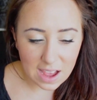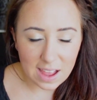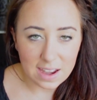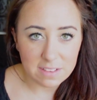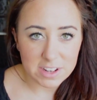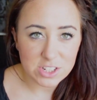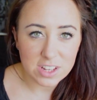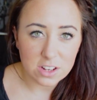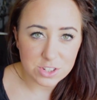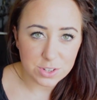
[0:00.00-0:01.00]
And I've
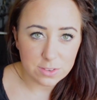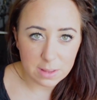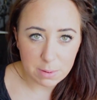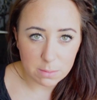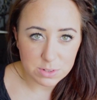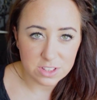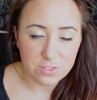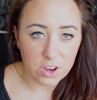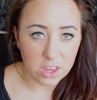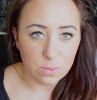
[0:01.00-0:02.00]
actually got 2 lip
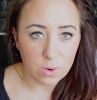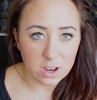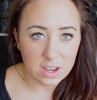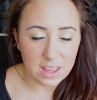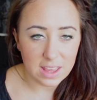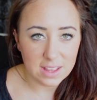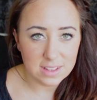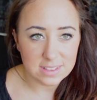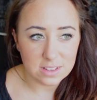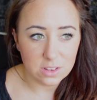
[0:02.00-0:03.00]
options for you. One
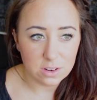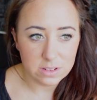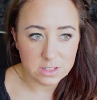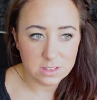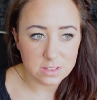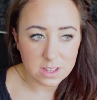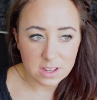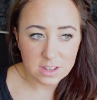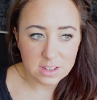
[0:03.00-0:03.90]
is Lauren's